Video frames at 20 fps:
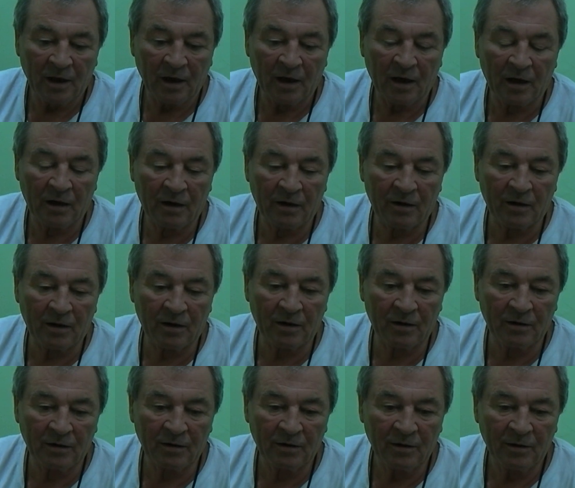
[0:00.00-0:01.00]
And
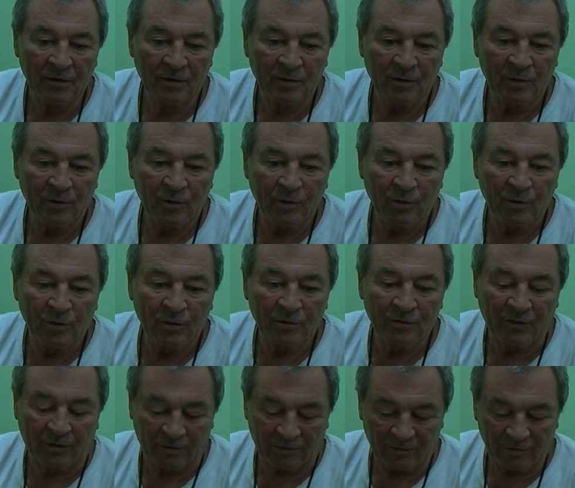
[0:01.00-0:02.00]

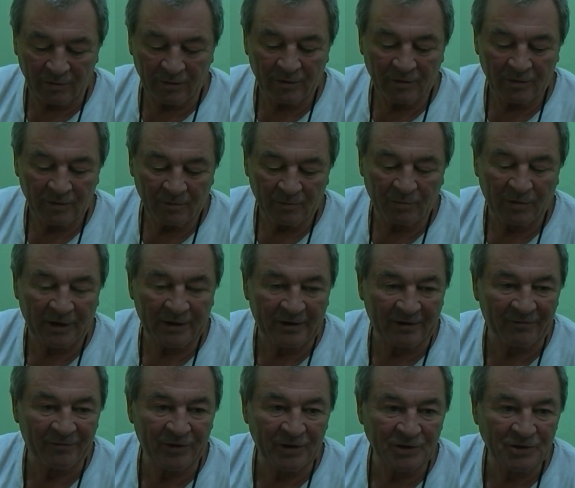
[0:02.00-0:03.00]
so, by
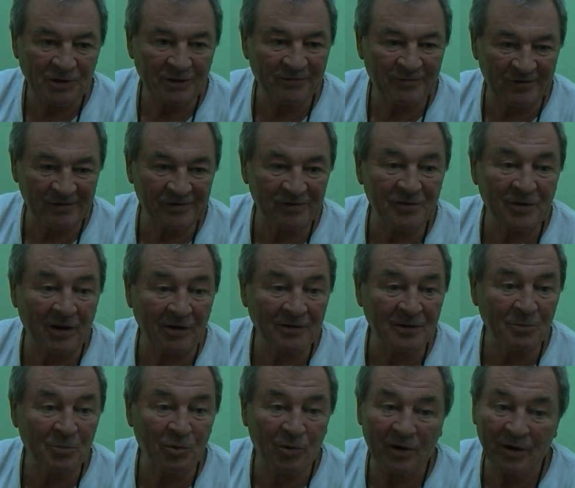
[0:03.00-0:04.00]
definition, if there's a
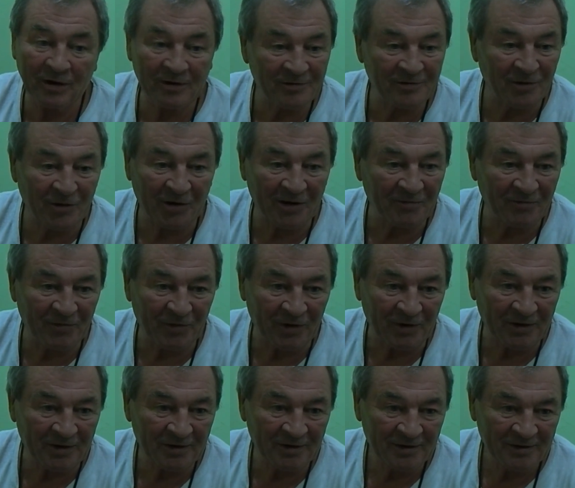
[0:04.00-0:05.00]
starting point, it's not infinite.